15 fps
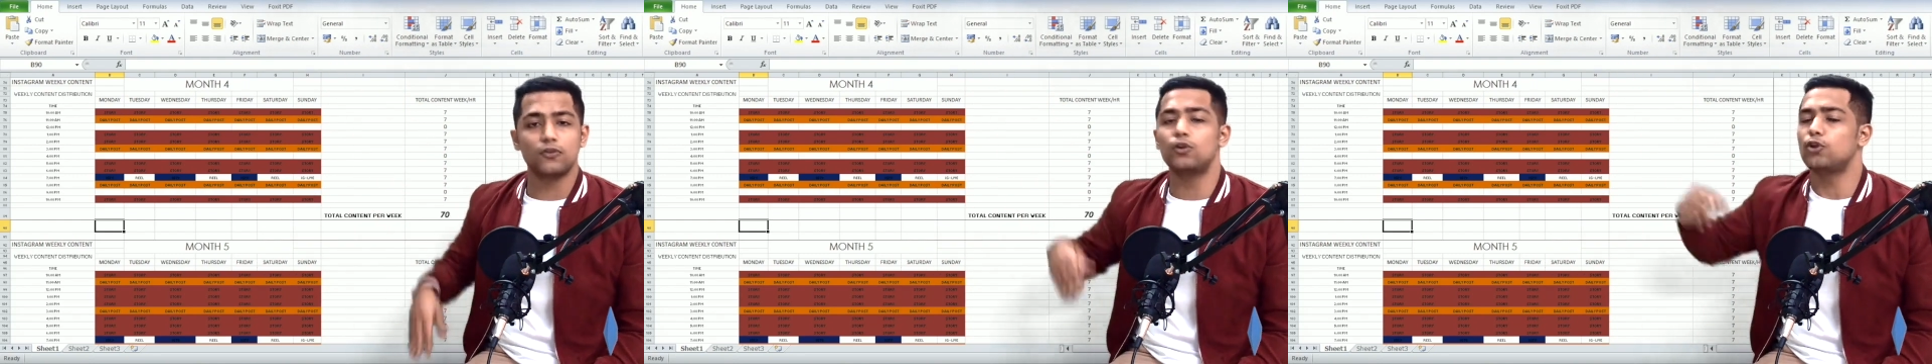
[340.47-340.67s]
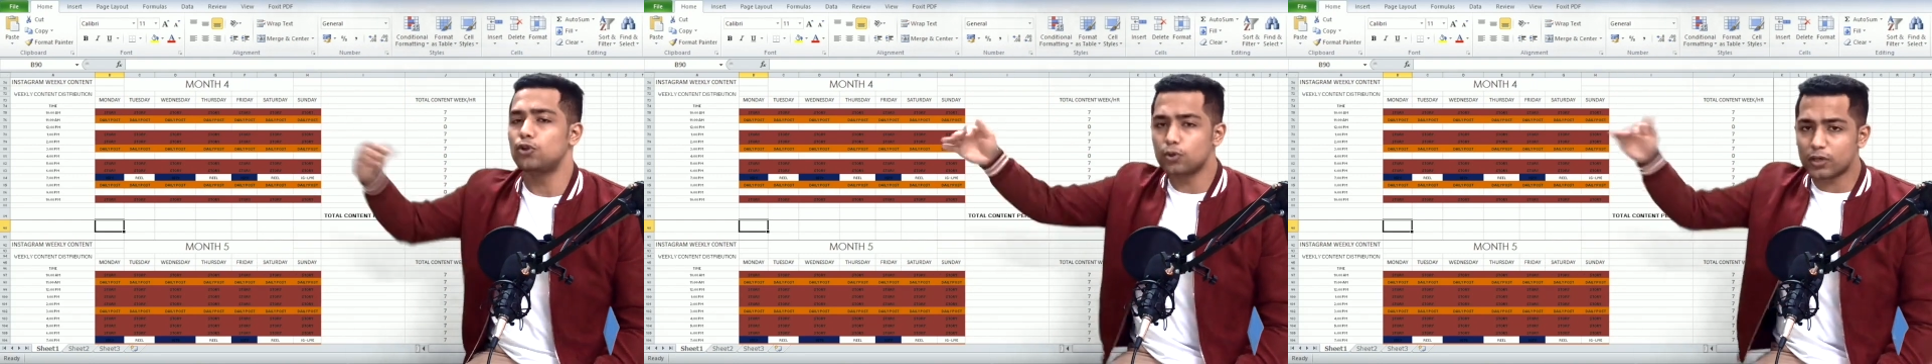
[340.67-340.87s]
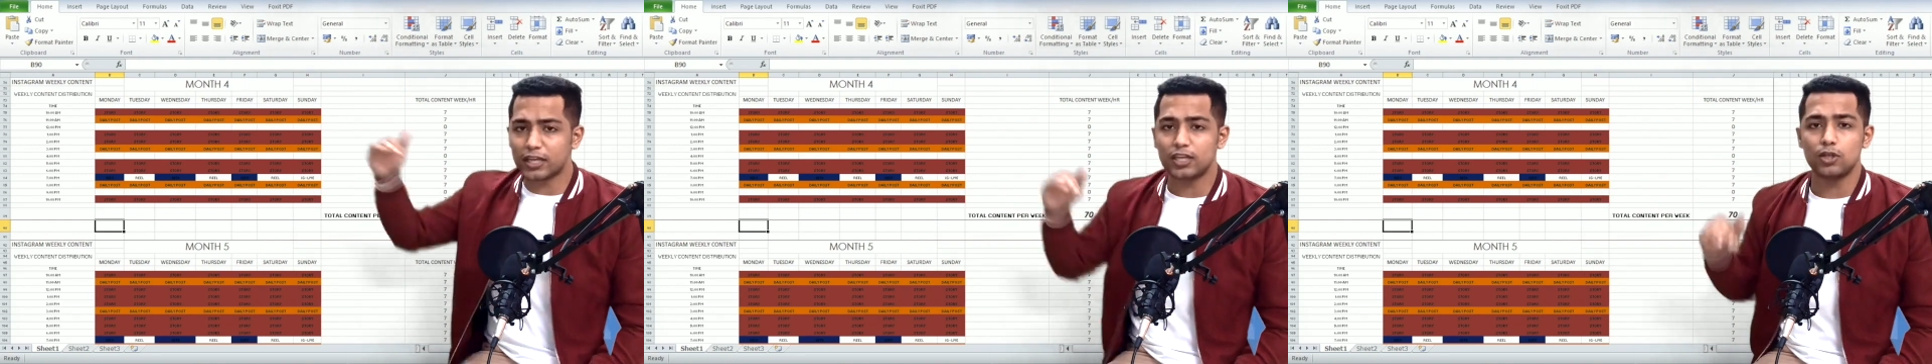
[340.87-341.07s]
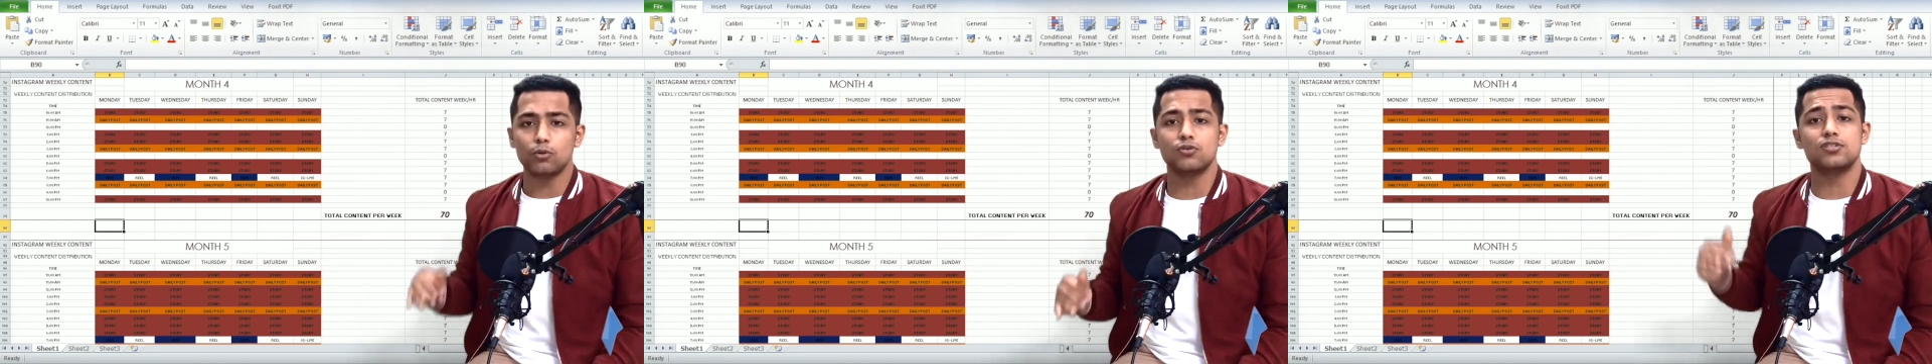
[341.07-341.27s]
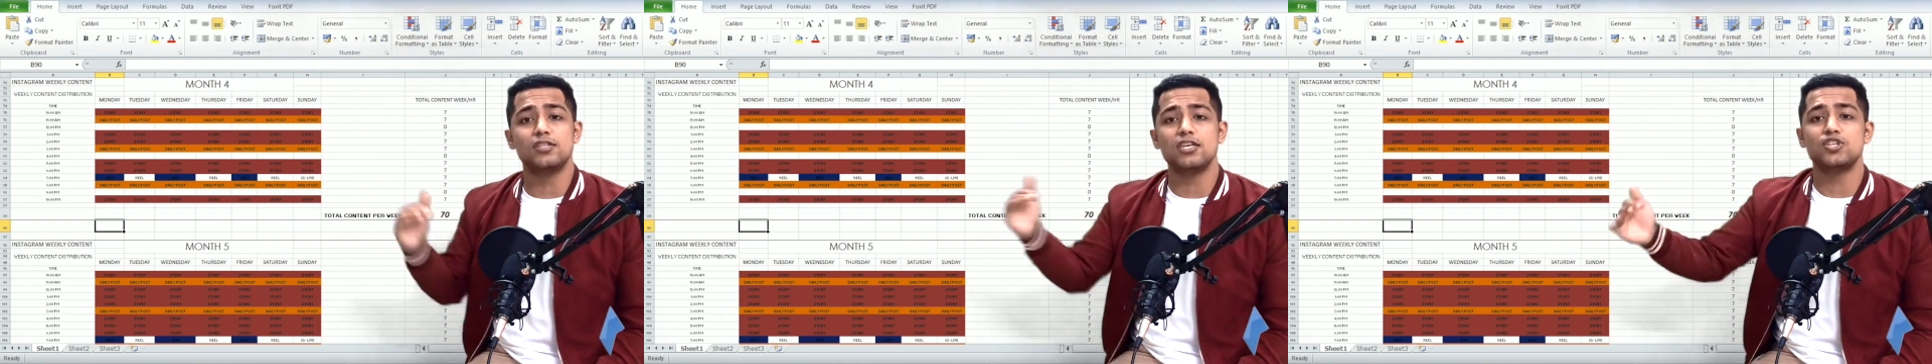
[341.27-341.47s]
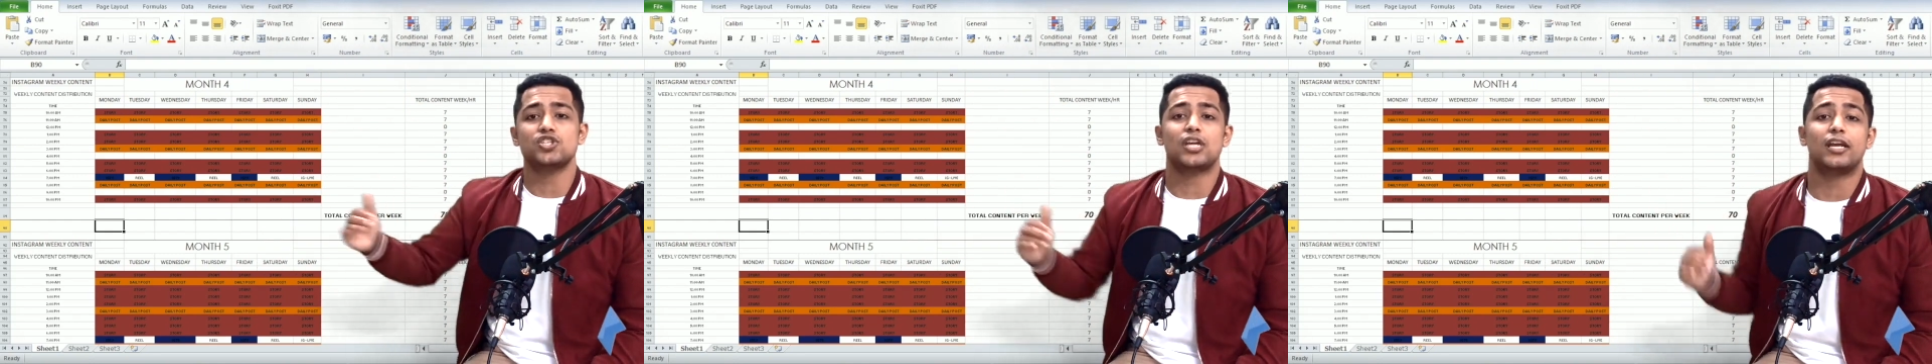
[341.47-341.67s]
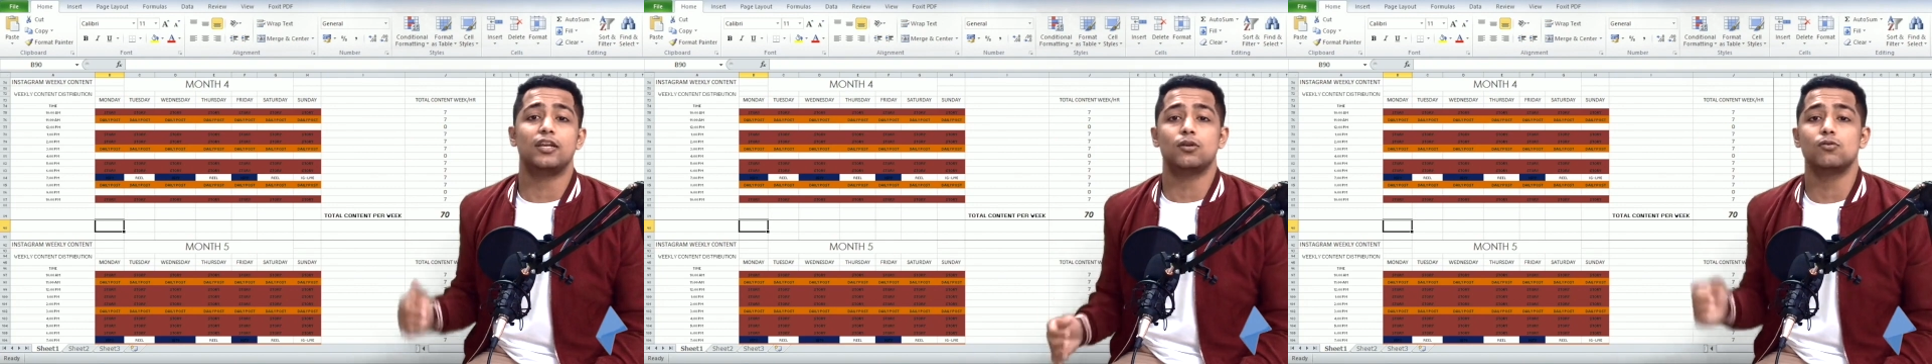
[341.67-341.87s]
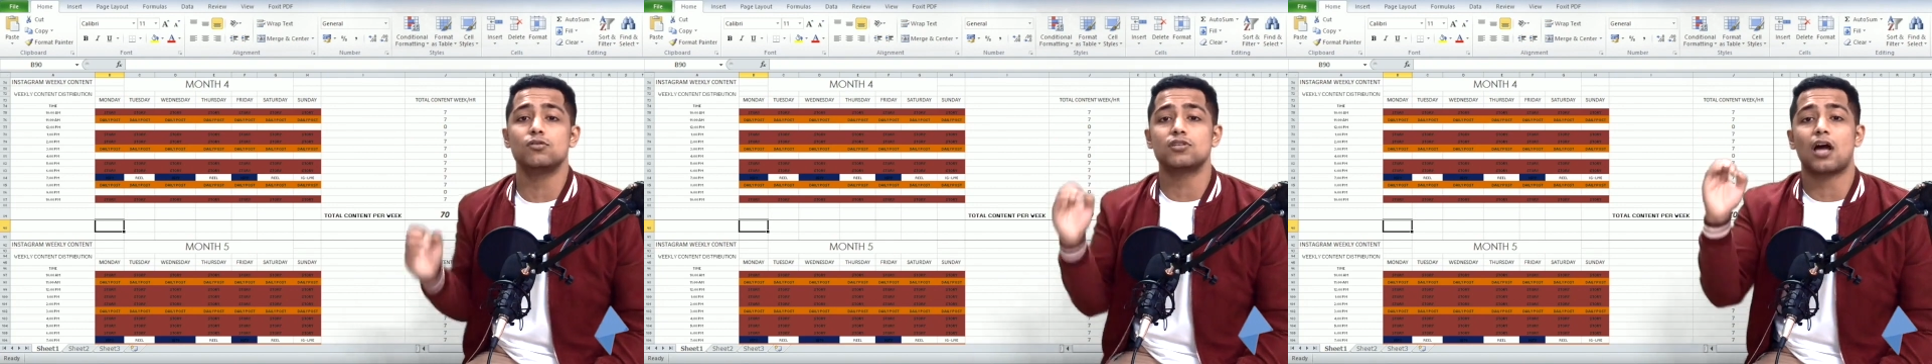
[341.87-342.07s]
You can use these
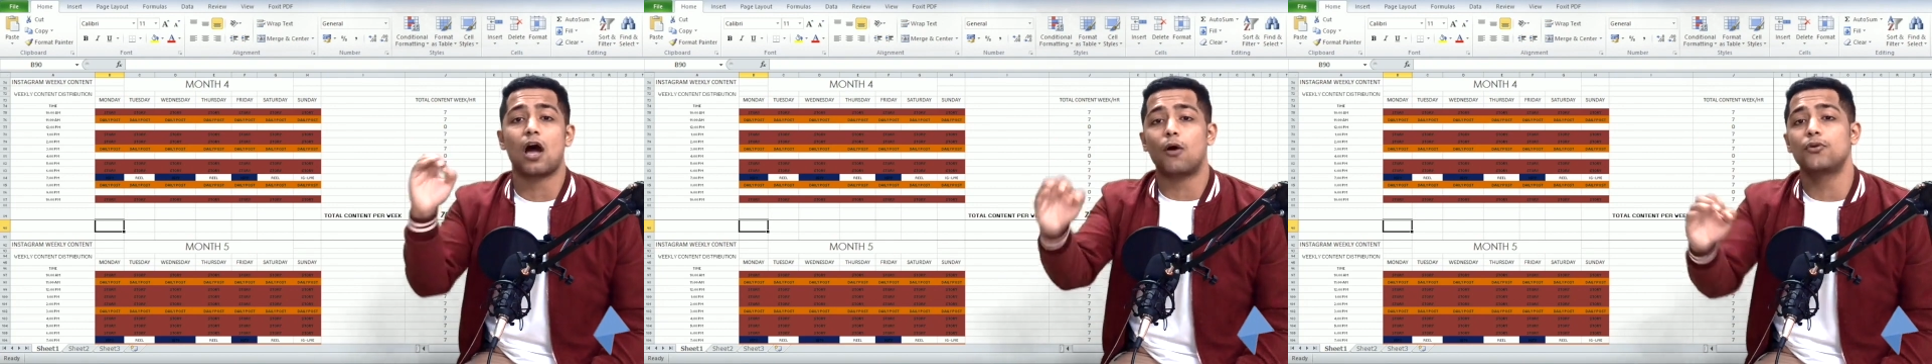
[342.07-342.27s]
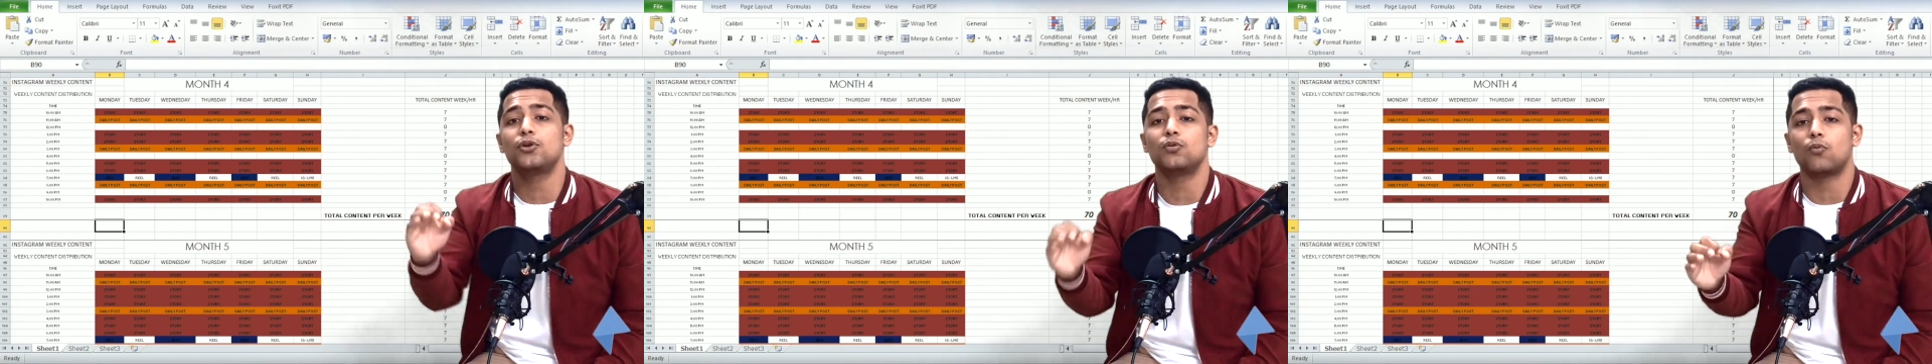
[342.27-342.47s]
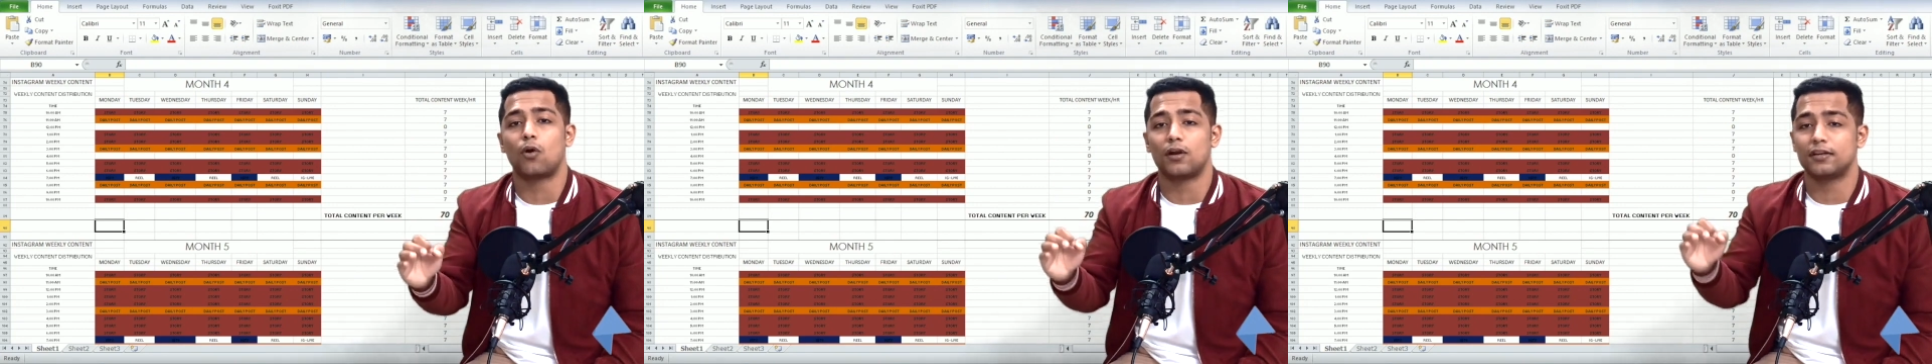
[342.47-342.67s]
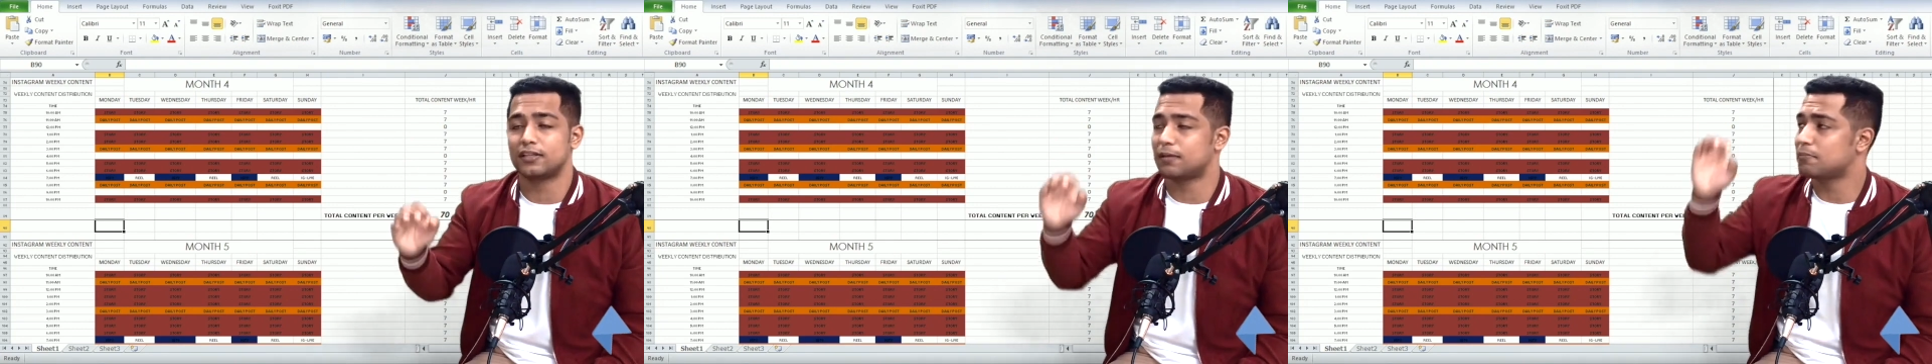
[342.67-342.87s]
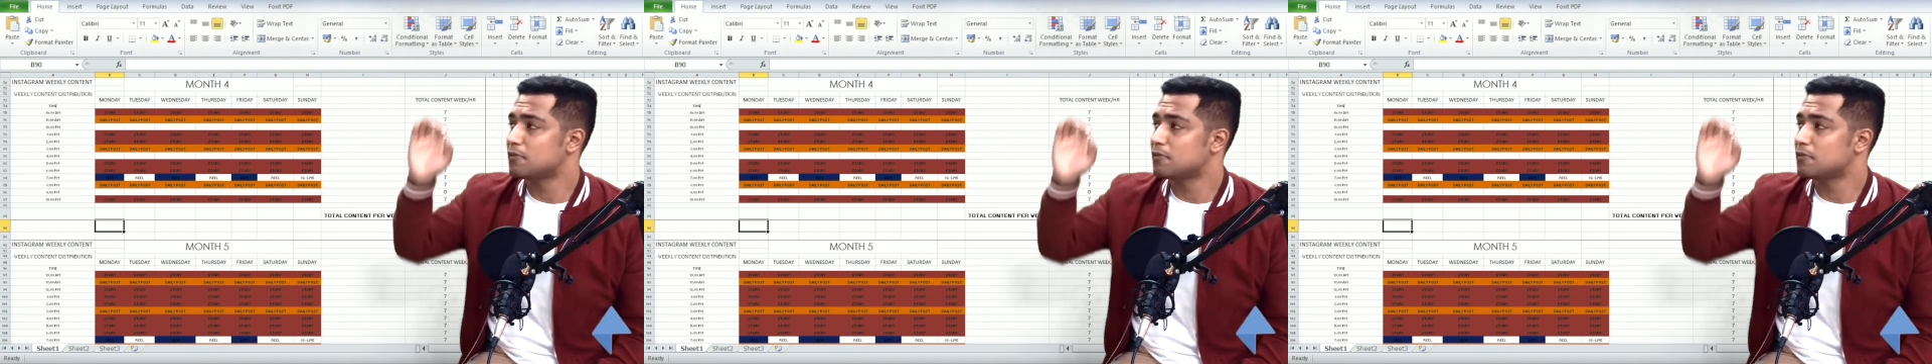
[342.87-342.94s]
schedules how you want them.